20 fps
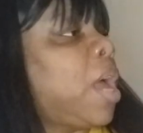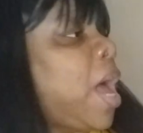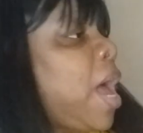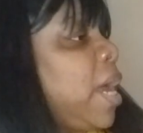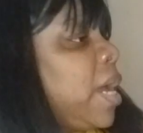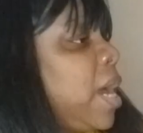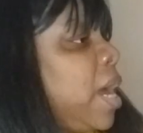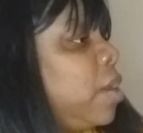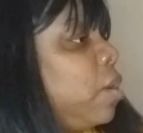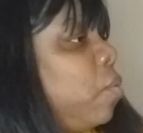
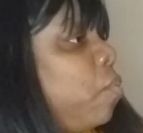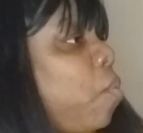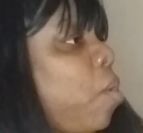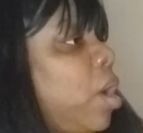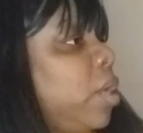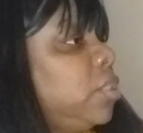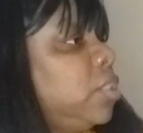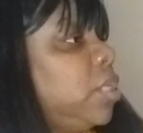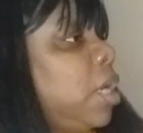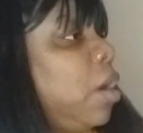I gotta
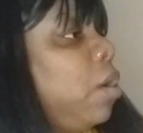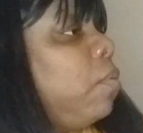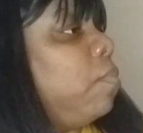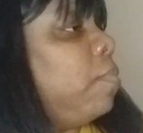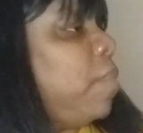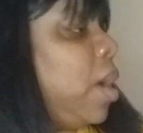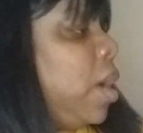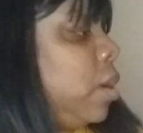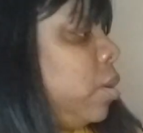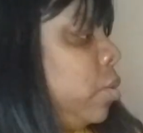watch out
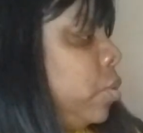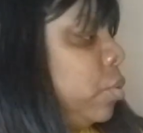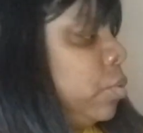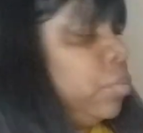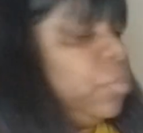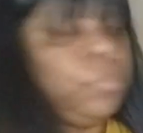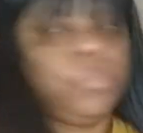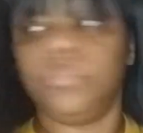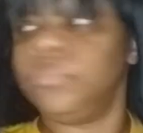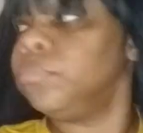my
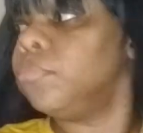own